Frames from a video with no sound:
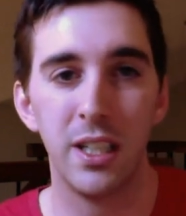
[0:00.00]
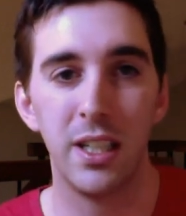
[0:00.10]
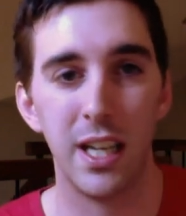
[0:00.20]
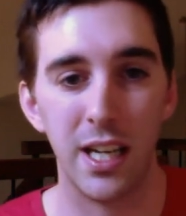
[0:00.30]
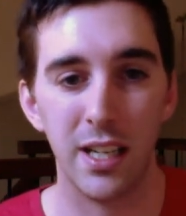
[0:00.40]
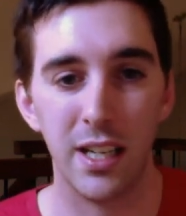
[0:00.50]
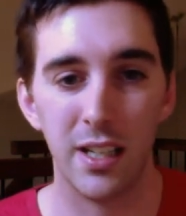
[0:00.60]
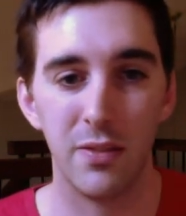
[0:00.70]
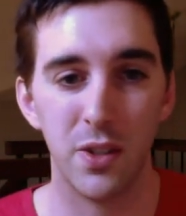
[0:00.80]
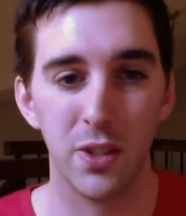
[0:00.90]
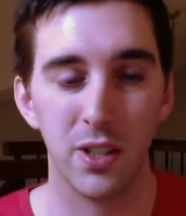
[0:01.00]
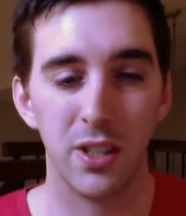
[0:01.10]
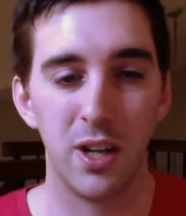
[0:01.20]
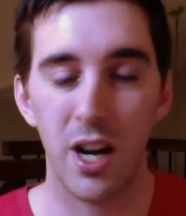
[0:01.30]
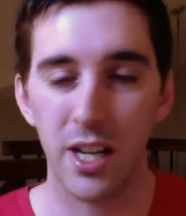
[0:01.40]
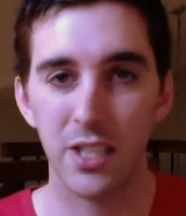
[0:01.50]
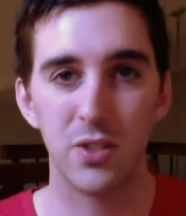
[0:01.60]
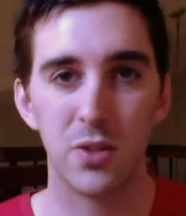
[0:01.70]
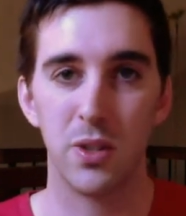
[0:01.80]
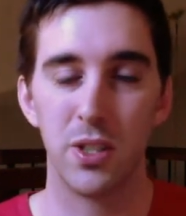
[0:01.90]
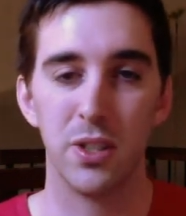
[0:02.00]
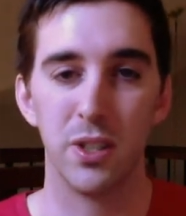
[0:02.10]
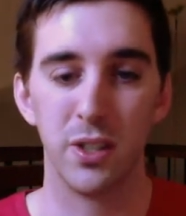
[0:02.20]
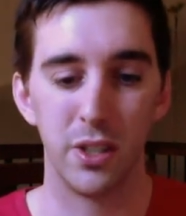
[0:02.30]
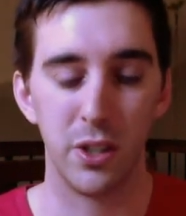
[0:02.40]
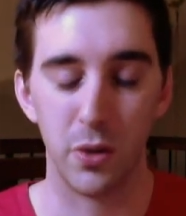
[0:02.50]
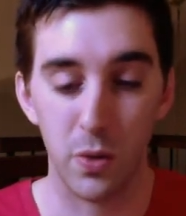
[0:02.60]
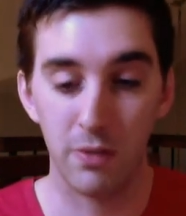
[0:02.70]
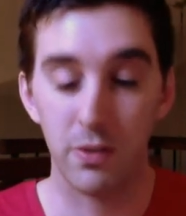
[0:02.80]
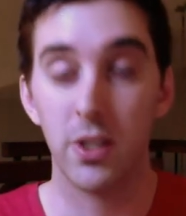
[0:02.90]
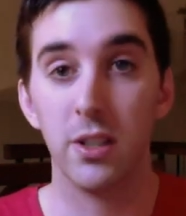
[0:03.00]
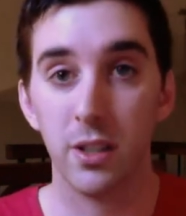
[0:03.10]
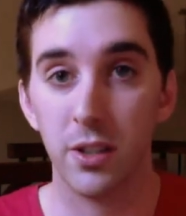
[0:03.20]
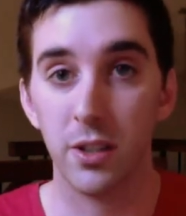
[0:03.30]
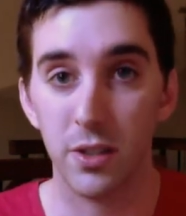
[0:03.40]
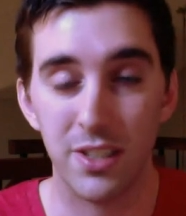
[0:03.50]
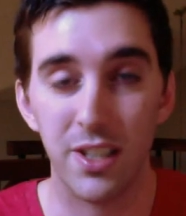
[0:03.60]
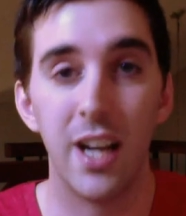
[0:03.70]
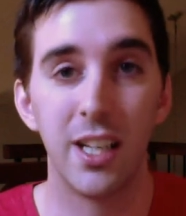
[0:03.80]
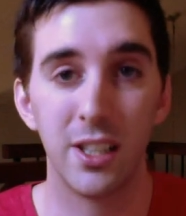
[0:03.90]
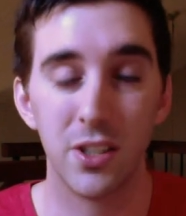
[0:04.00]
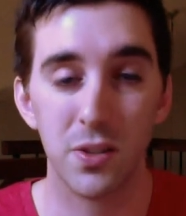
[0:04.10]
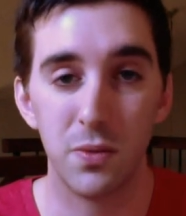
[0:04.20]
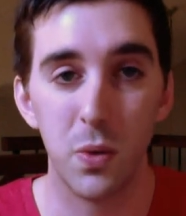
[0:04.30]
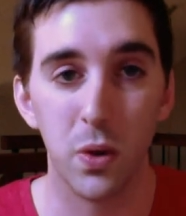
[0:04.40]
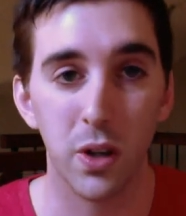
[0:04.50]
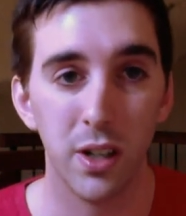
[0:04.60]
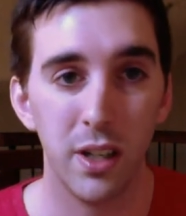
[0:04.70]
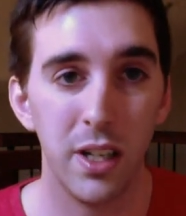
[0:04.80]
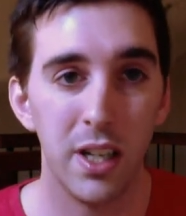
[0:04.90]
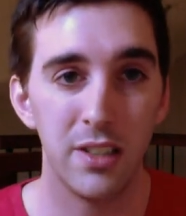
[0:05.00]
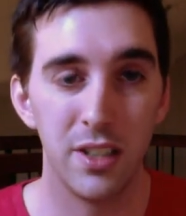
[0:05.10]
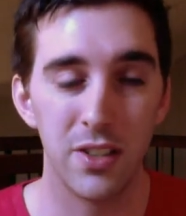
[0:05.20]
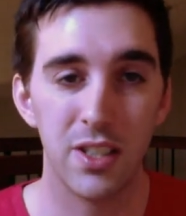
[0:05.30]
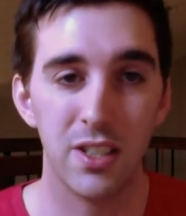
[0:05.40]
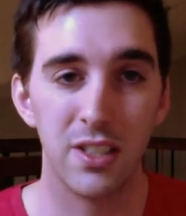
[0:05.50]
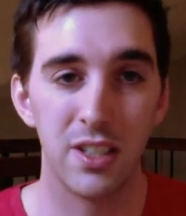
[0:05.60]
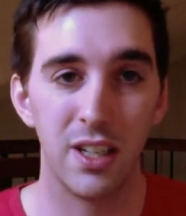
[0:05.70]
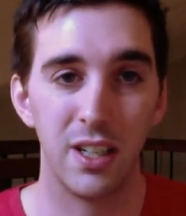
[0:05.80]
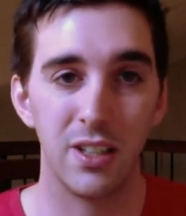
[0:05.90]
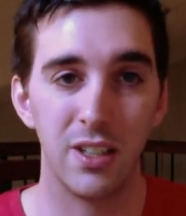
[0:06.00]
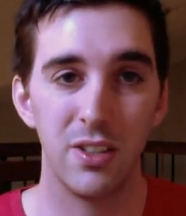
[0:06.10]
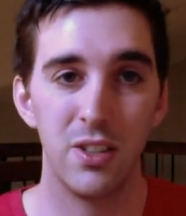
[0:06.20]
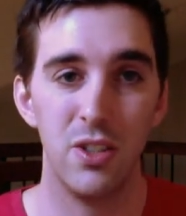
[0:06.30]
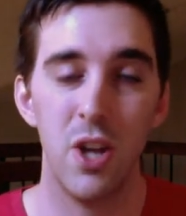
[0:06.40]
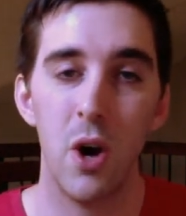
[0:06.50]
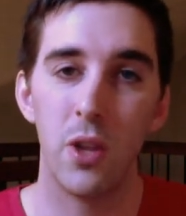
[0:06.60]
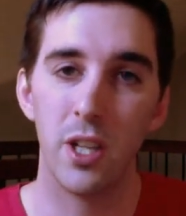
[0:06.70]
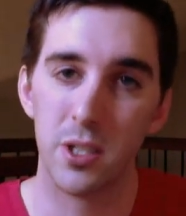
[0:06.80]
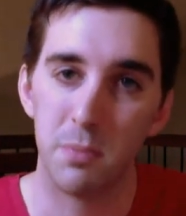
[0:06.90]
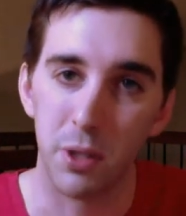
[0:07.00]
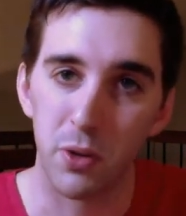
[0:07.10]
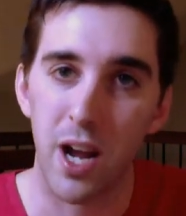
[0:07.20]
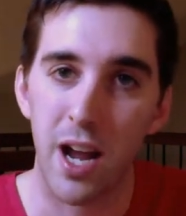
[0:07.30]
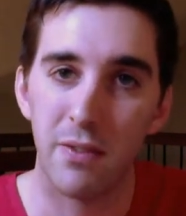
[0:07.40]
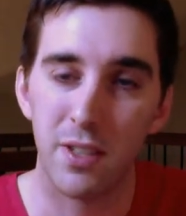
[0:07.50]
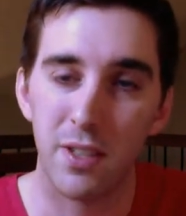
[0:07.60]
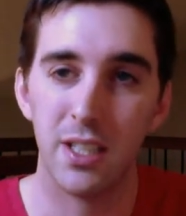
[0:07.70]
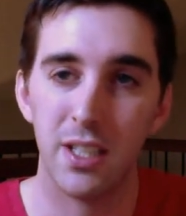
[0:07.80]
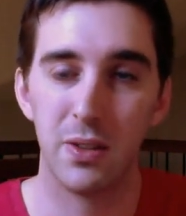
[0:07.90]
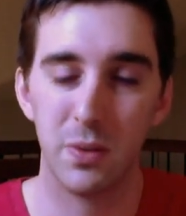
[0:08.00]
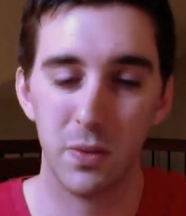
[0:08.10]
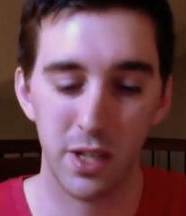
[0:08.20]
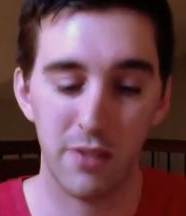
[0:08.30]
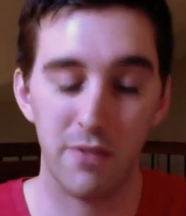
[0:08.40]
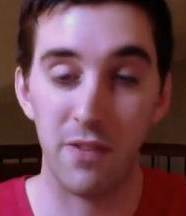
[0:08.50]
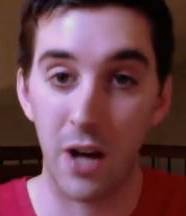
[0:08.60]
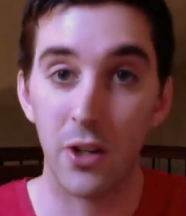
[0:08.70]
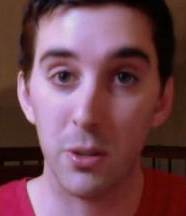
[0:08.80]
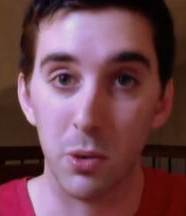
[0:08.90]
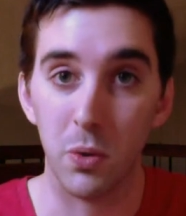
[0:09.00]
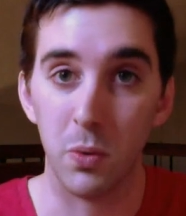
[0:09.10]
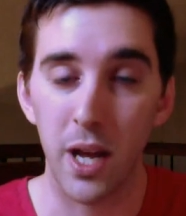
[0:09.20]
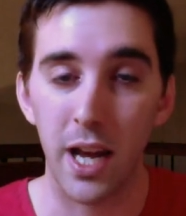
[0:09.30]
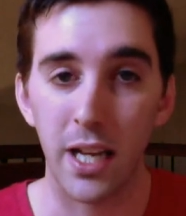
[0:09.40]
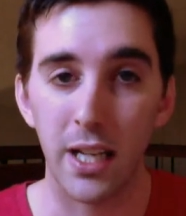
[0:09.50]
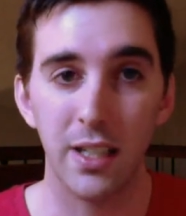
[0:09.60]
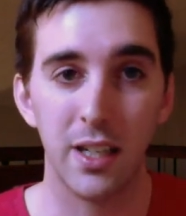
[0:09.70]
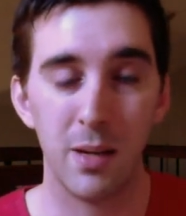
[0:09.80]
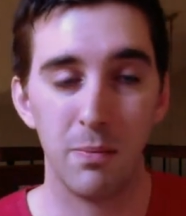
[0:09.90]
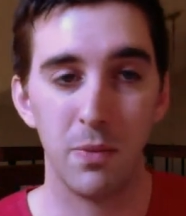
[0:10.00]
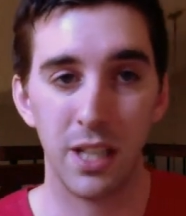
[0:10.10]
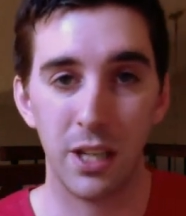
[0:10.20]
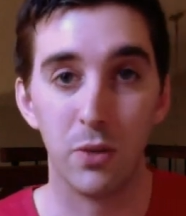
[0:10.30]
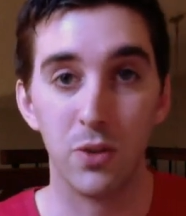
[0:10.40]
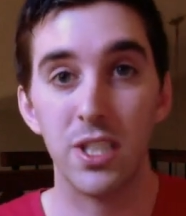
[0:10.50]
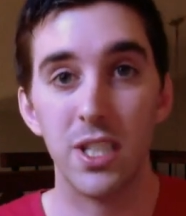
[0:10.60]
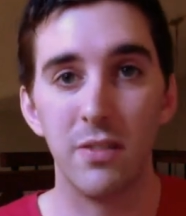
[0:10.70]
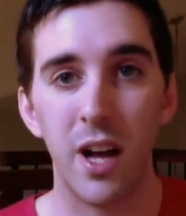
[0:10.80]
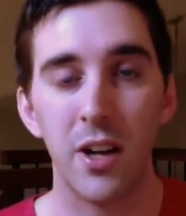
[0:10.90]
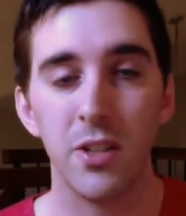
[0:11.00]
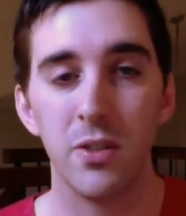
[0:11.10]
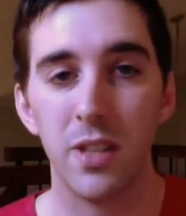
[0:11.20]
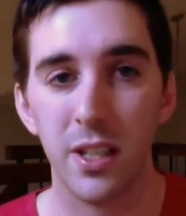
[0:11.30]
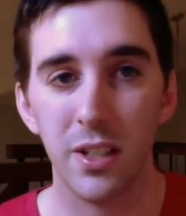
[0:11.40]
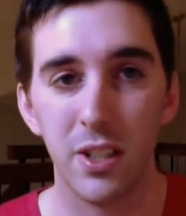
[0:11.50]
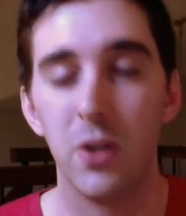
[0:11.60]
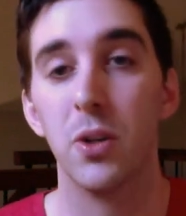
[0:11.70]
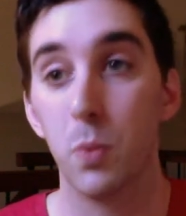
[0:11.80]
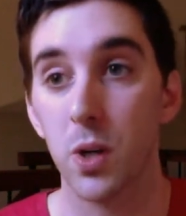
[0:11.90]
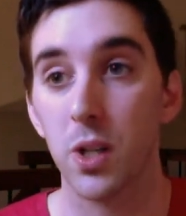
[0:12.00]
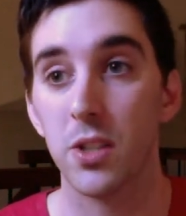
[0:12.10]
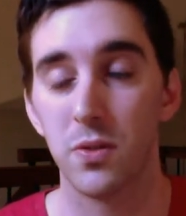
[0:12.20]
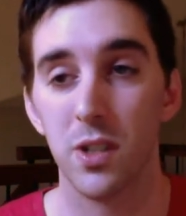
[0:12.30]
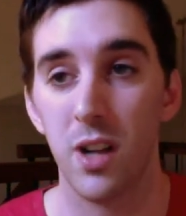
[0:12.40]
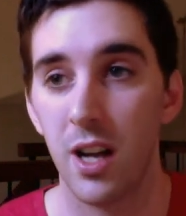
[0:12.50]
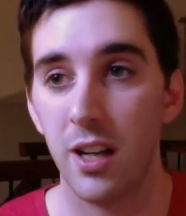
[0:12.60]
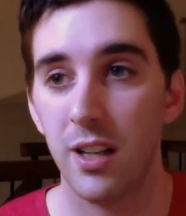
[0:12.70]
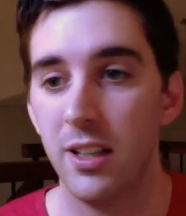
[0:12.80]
And if your audience or your, whoever you're designing this for doesn't know that it's been crafted in a valuable way, and they don't see the value, then your work is for naught.